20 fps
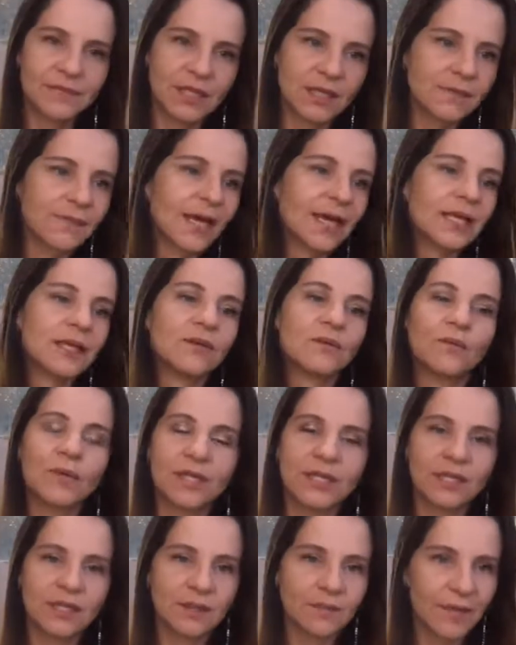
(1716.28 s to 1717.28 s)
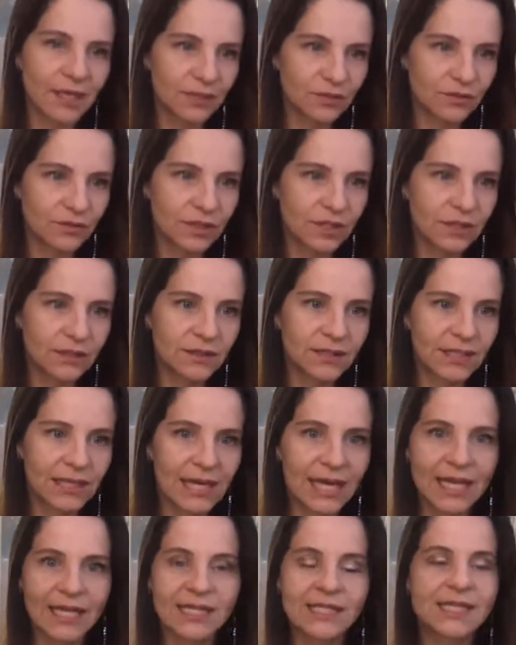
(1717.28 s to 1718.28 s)
1 year mentoring, the
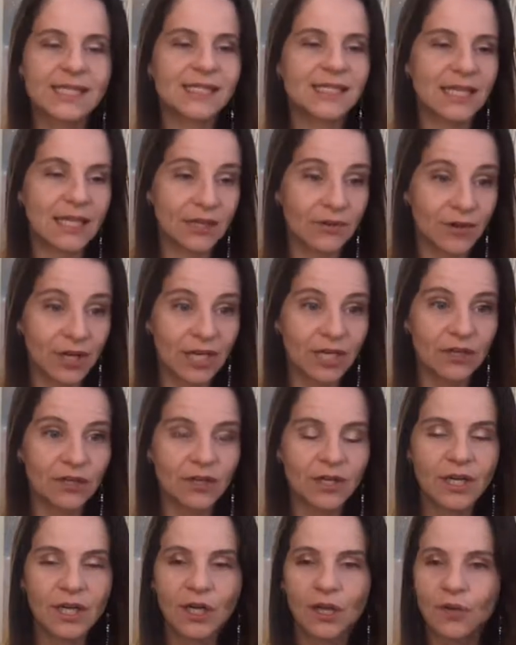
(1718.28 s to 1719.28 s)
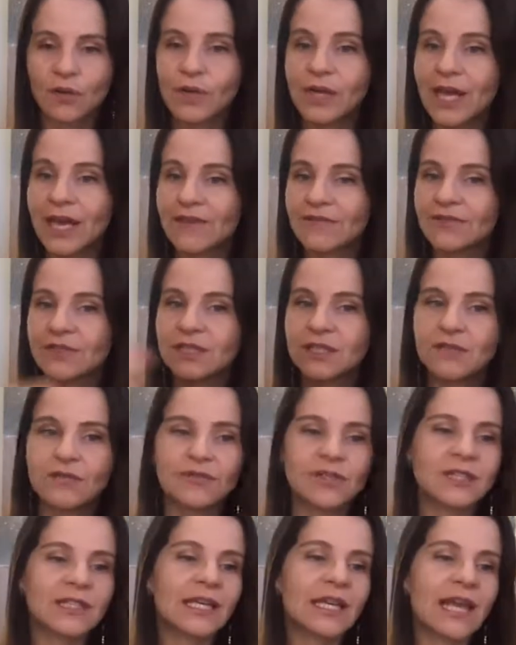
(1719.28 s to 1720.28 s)
Legacy Accelerator, we have
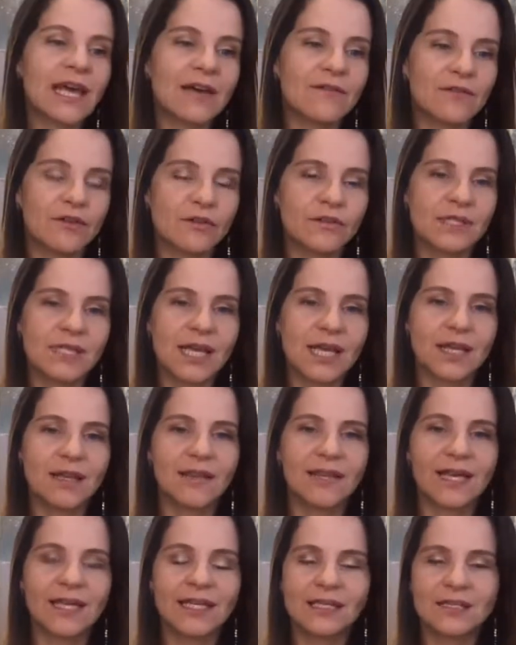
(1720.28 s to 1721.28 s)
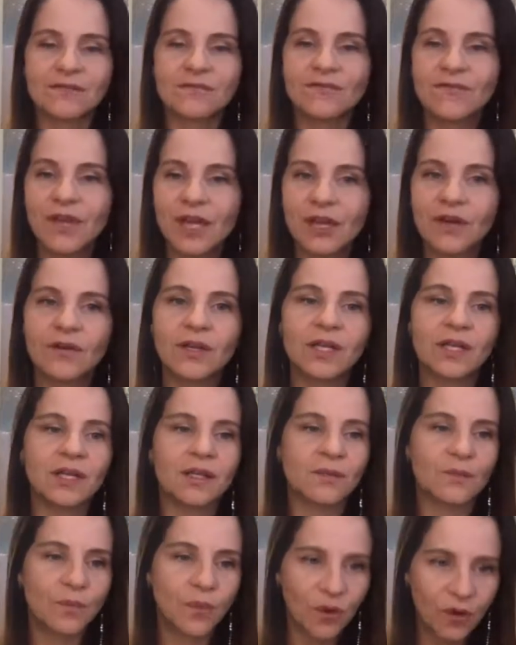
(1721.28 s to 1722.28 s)
different levels, and that is very
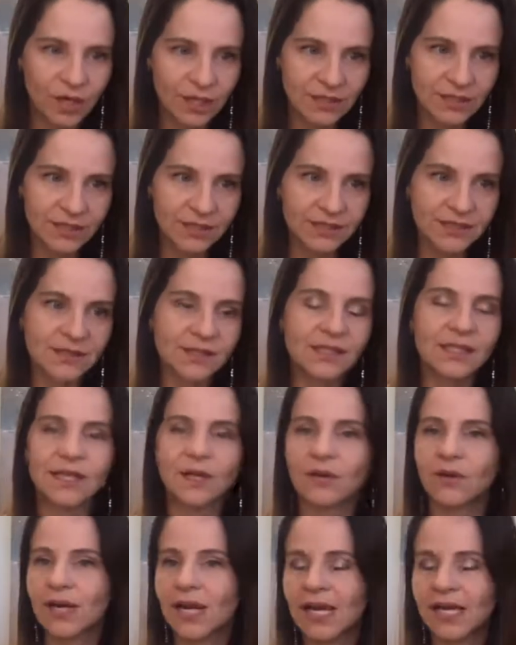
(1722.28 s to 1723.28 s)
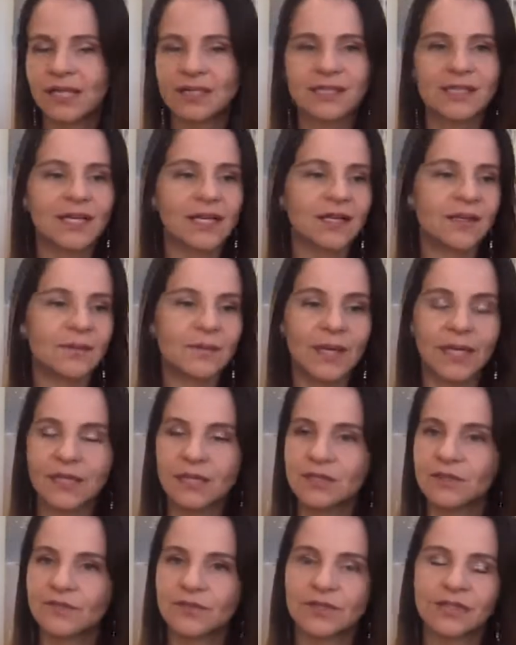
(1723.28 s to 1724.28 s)
important. Clients that are in
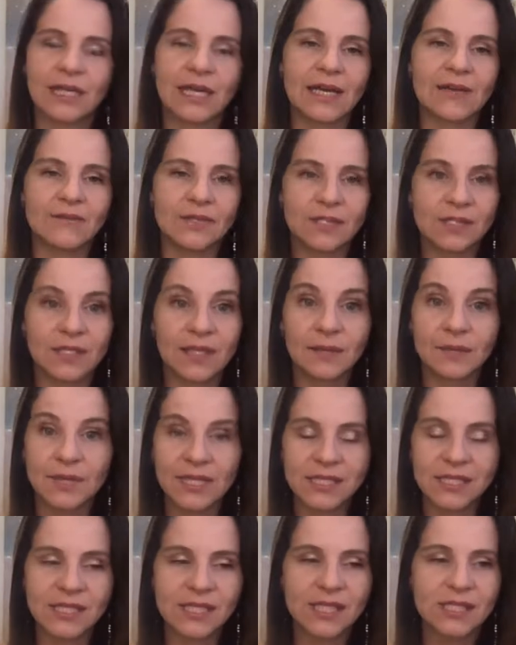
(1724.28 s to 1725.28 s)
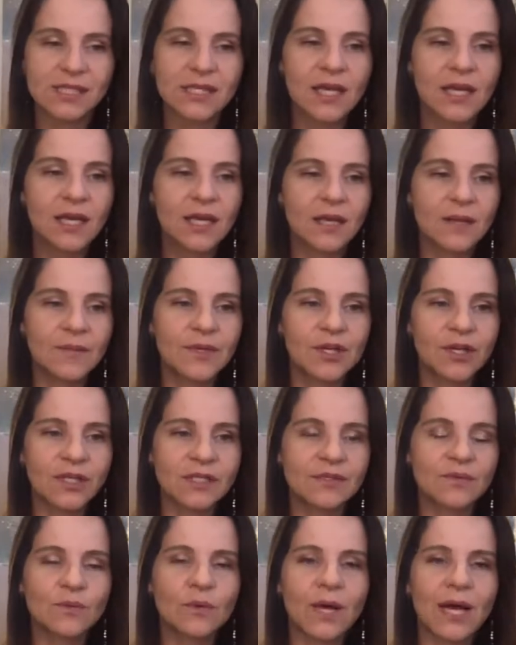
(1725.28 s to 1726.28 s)
many different levels in their business,
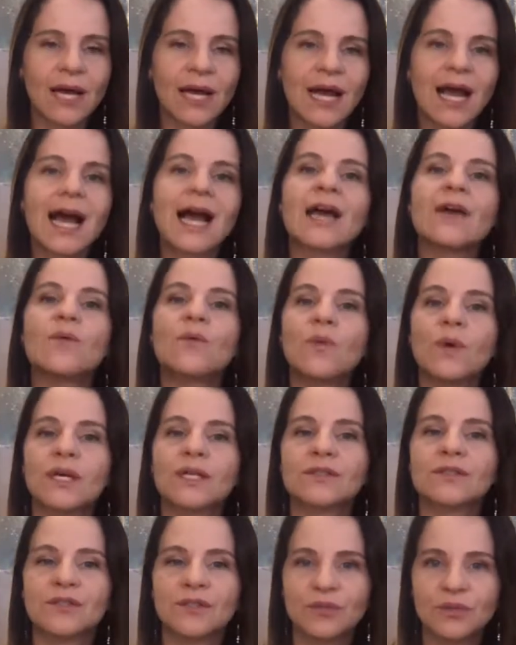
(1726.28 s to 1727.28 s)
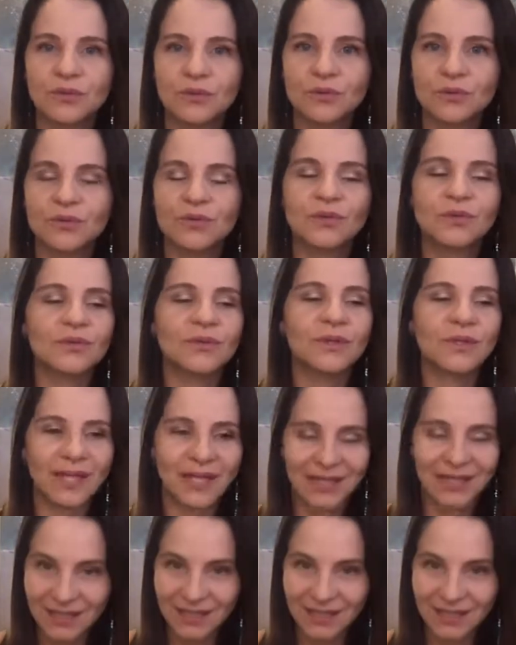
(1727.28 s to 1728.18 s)
because I want you to